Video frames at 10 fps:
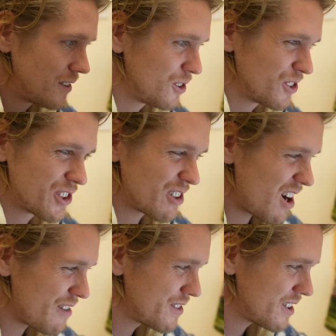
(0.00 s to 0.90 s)
under
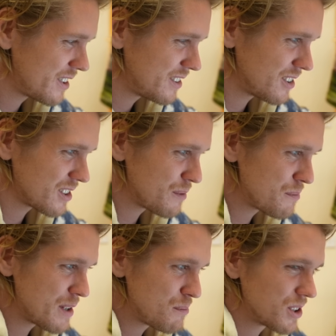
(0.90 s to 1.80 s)
offer or
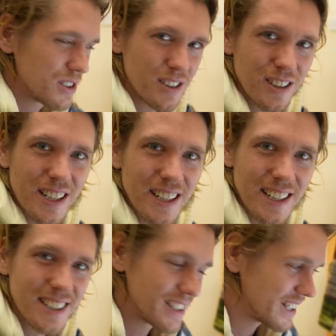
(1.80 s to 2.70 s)
something, but just look at
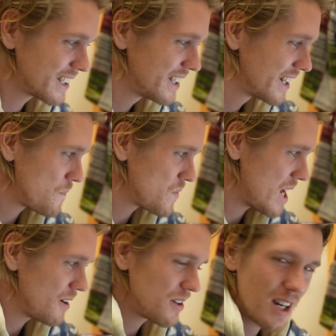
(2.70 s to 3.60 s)
this thing.
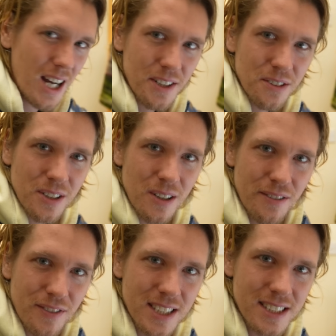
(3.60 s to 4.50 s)
Now I don't know
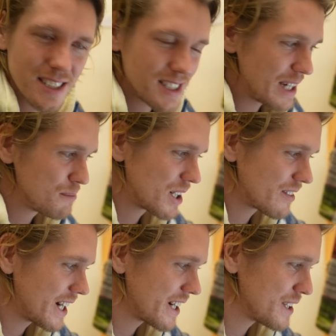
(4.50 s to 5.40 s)
if this is the same
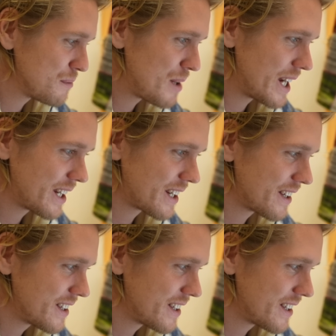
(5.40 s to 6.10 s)
McGregor that make